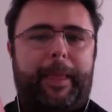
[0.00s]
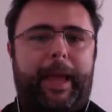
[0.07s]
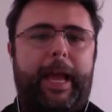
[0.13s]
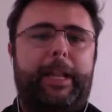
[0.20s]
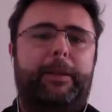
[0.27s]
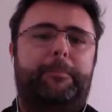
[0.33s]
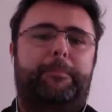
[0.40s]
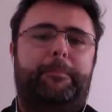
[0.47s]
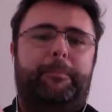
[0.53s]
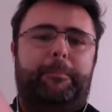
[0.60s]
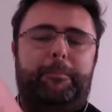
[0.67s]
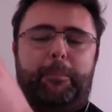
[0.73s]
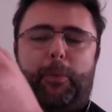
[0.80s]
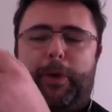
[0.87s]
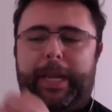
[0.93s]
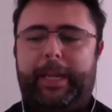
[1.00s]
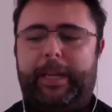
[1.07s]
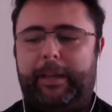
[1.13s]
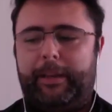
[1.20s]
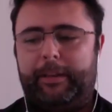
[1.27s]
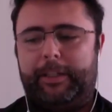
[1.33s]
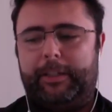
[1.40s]
and
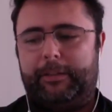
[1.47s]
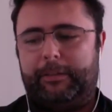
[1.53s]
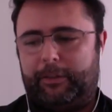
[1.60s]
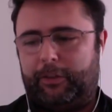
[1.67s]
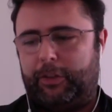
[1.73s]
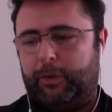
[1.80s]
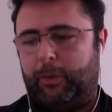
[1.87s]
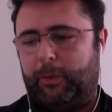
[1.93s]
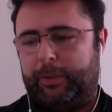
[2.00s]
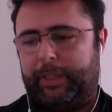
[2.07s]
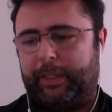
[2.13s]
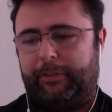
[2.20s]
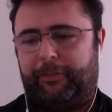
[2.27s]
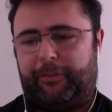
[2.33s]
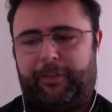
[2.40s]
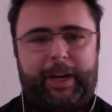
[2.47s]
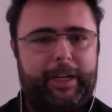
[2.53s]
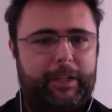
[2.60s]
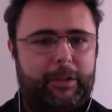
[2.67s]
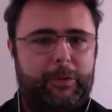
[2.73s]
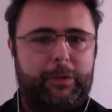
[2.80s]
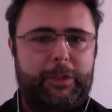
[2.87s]
bringing to the
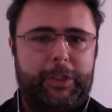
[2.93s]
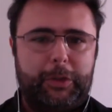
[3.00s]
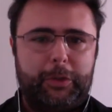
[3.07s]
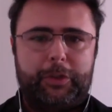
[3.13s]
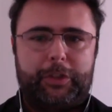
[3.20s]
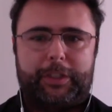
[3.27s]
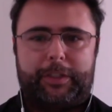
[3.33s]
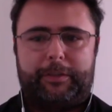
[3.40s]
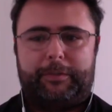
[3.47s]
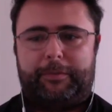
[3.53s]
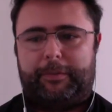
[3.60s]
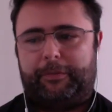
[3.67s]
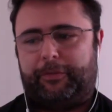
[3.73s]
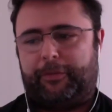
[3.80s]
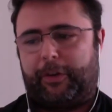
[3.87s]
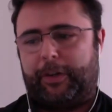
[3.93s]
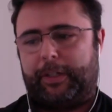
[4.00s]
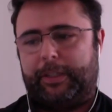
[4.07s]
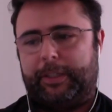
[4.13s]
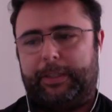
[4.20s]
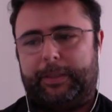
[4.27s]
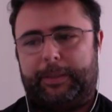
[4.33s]
final user for
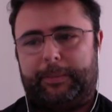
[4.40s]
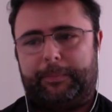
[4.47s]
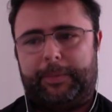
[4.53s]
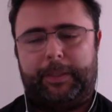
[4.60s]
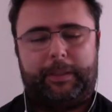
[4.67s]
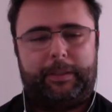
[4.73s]
the